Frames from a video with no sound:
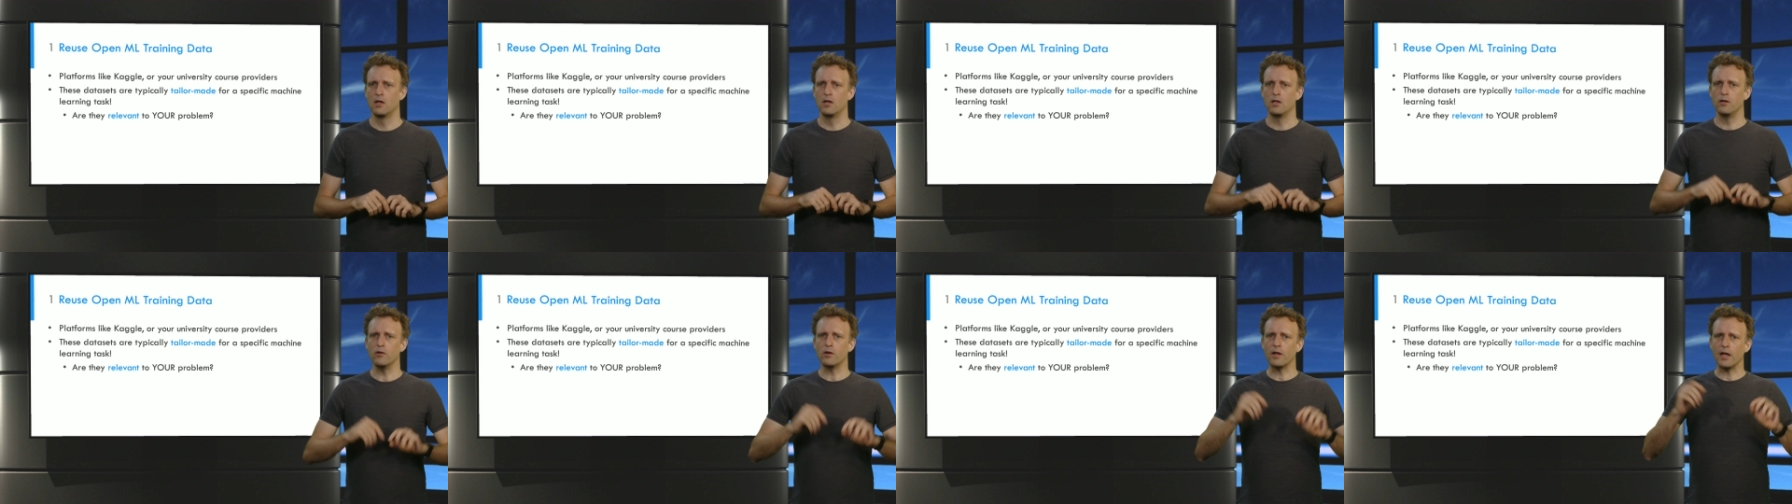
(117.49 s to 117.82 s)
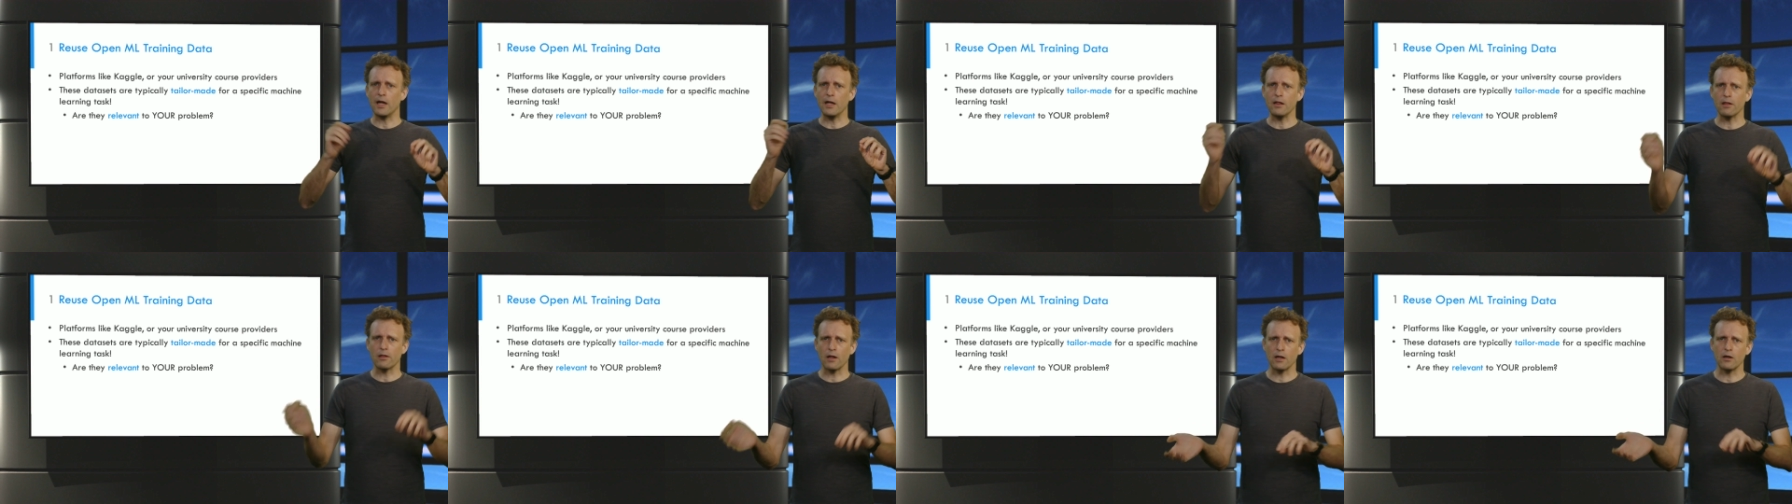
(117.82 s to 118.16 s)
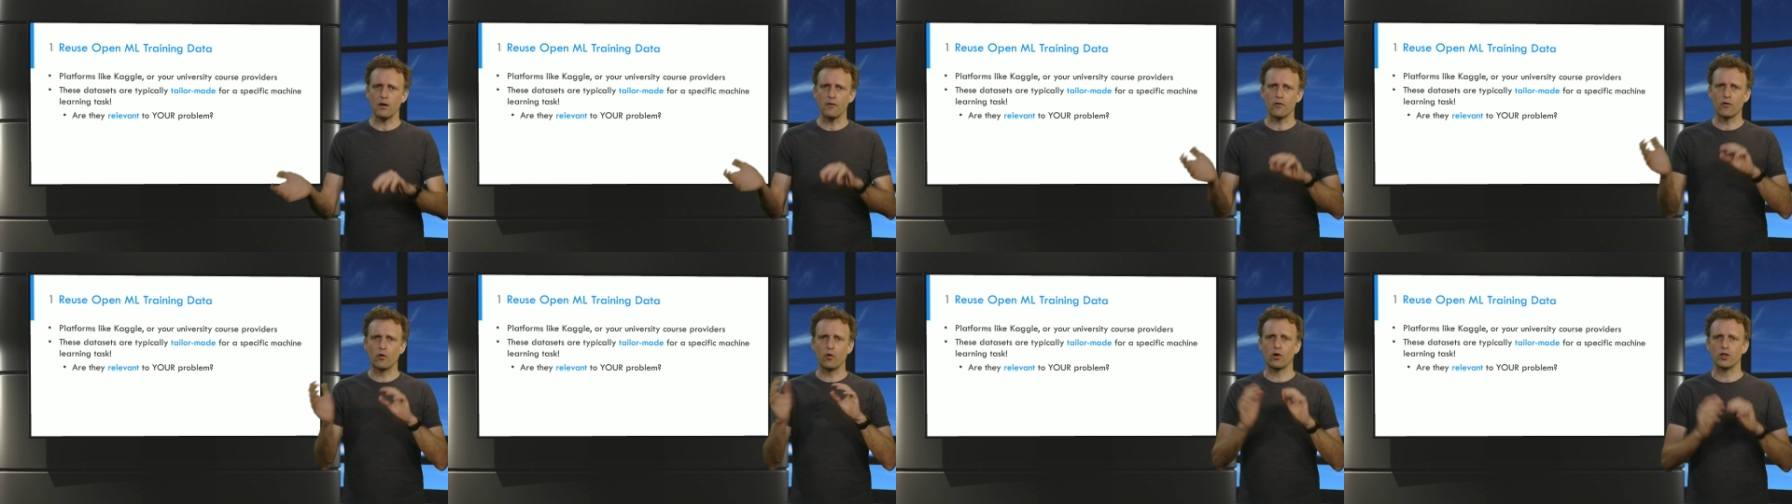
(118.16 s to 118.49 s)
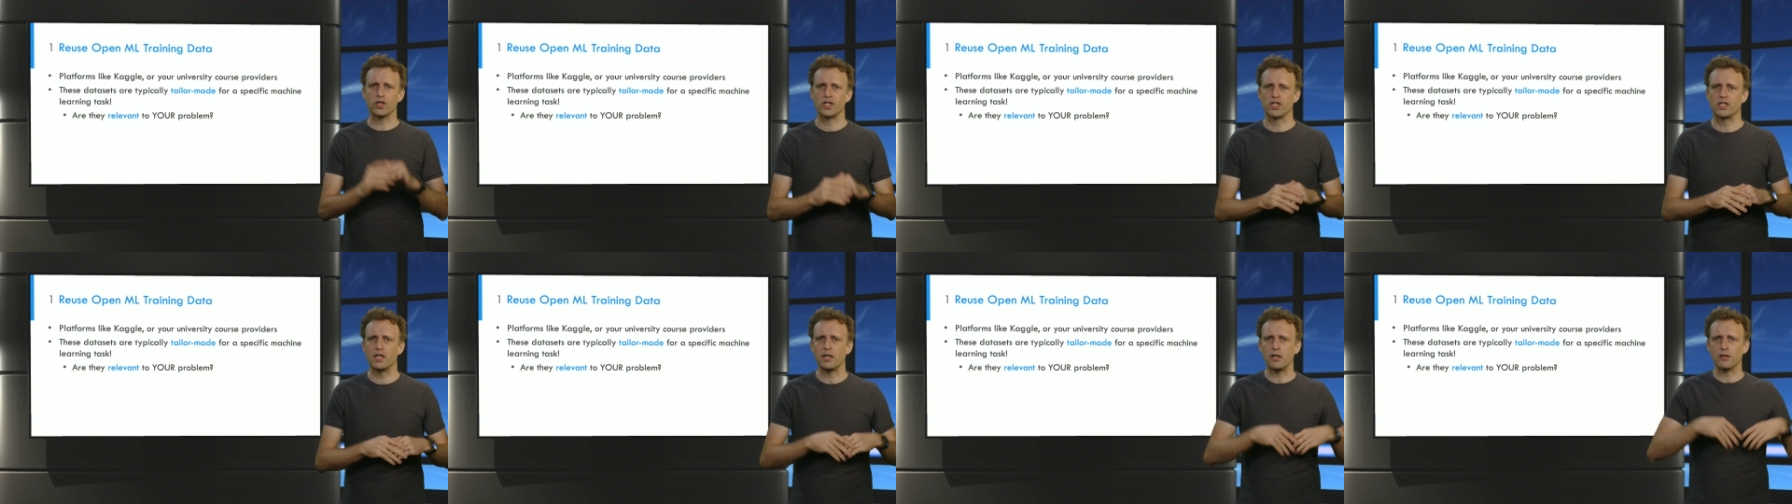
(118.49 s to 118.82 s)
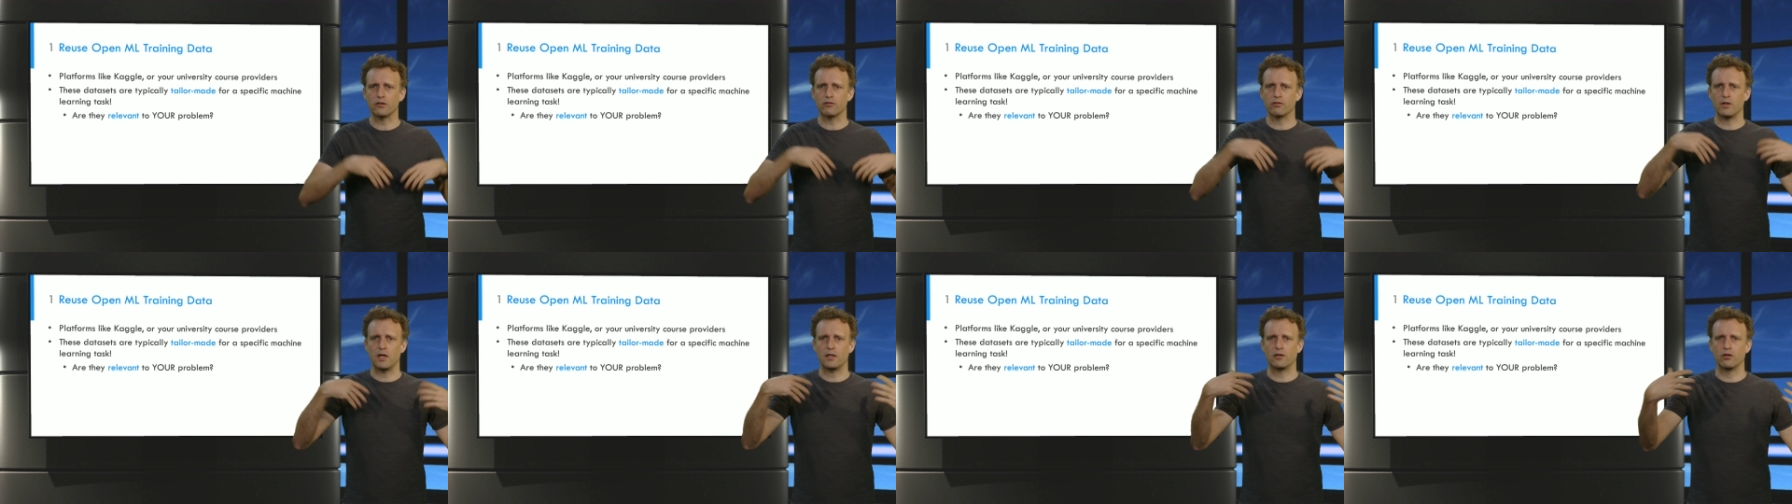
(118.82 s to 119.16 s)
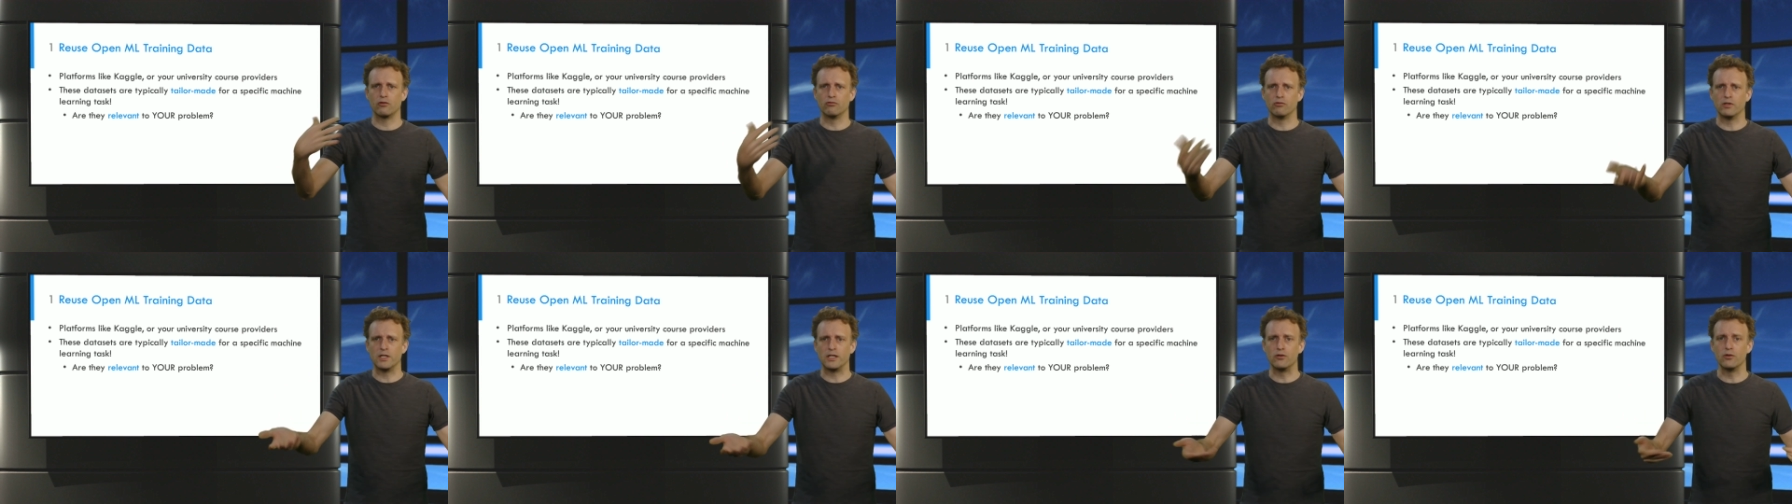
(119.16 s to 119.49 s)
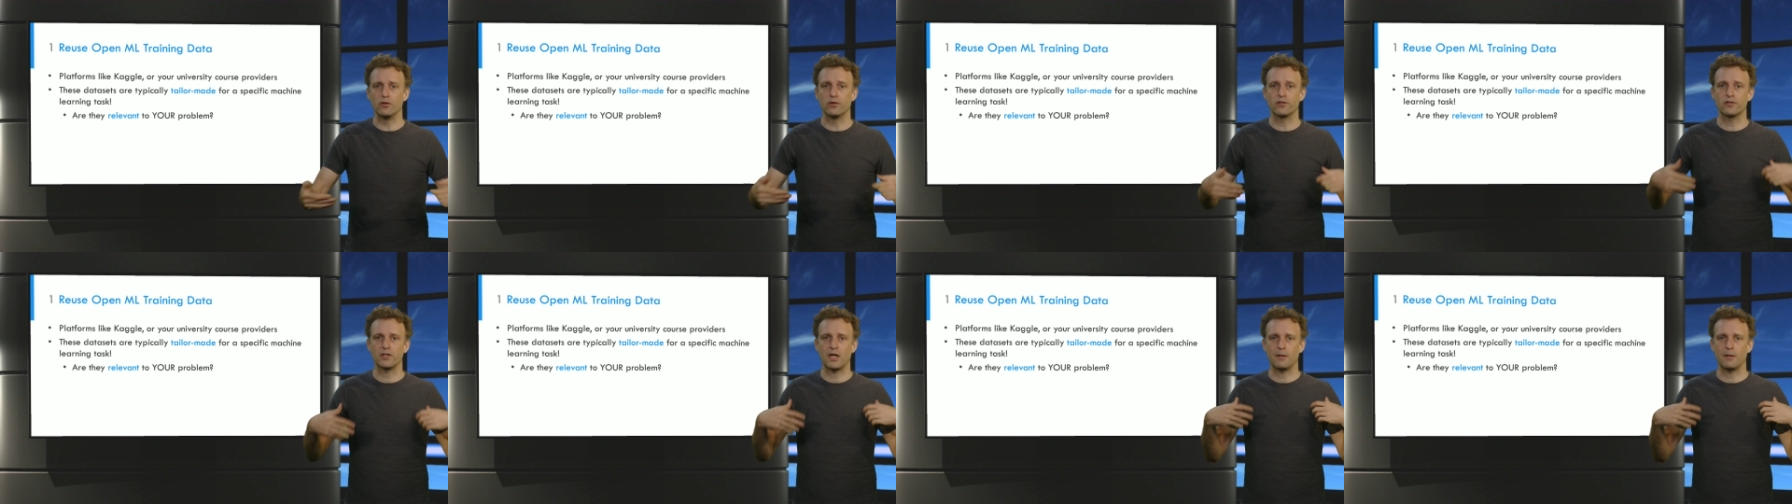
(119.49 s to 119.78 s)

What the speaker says: You can then, of course, still try to reuse